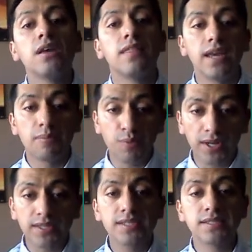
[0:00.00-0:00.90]
They are
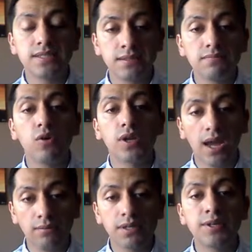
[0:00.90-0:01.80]
practicing
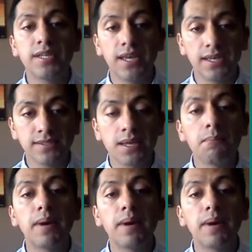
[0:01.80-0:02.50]
vocabulary, yes,